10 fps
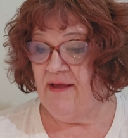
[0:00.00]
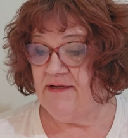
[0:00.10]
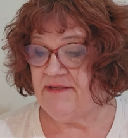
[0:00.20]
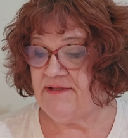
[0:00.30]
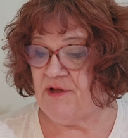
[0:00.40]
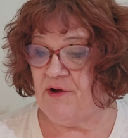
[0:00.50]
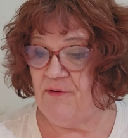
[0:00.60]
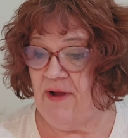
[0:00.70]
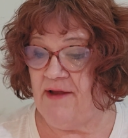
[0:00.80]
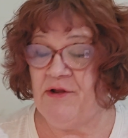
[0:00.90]

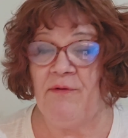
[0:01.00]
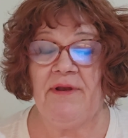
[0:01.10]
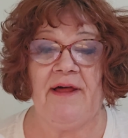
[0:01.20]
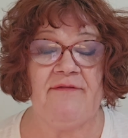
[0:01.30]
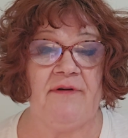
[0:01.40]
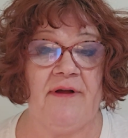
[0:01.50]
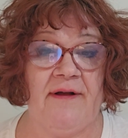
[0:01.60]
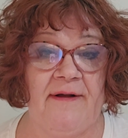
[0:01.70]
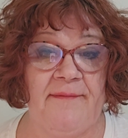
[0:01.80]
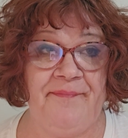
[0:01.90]
So I know a lot
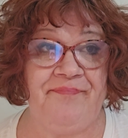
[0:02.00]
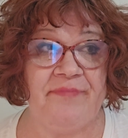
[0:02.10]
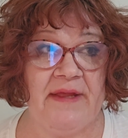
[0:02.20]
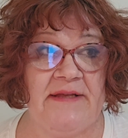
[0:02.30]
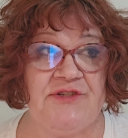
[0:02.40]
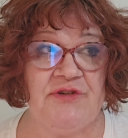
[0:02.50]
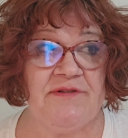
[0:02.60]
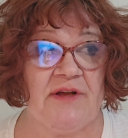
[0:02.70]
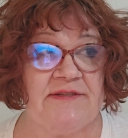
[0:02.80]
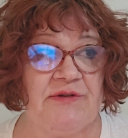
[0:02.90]
of it's
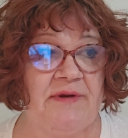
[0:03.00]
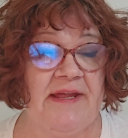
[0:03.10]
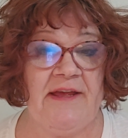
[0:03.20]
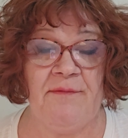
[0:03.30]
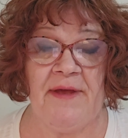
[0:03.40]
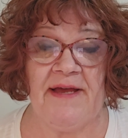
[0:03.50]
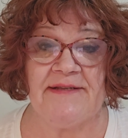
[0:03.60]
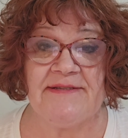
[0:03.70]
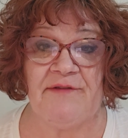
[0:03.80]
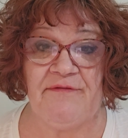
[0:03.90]
used also in
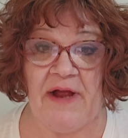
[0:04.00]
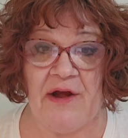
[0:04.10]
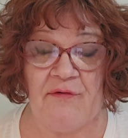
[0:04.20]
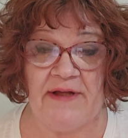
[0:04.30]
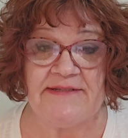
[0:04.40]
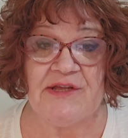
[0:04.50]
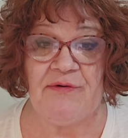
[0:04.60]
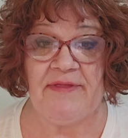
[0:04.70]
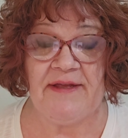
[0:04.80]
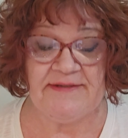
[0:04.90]
EMS and fire rescue
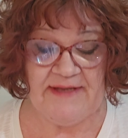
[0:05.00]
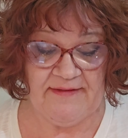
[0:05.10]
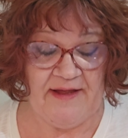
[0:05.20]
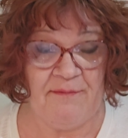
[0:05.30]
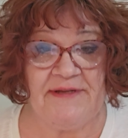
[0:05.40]
and things like that.